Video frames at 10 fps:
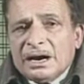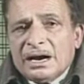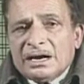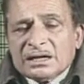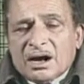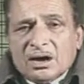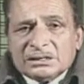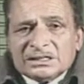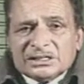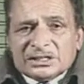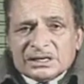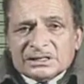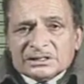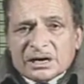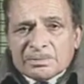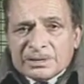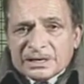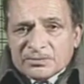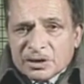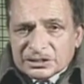And all these things are
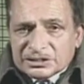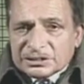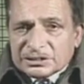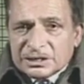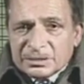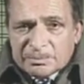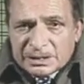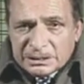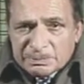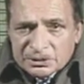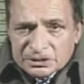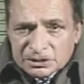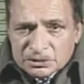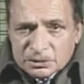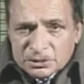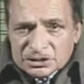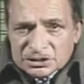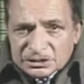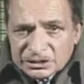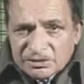being watched by the person who is
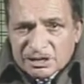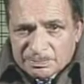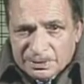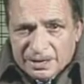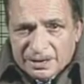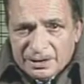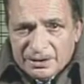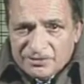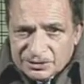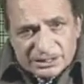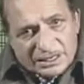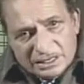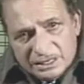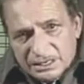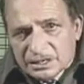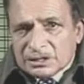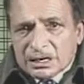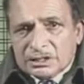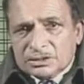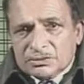developing physically,
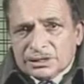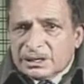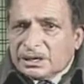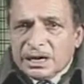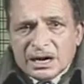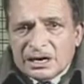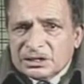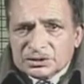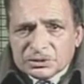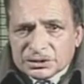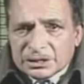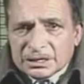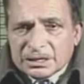intellectually and socially.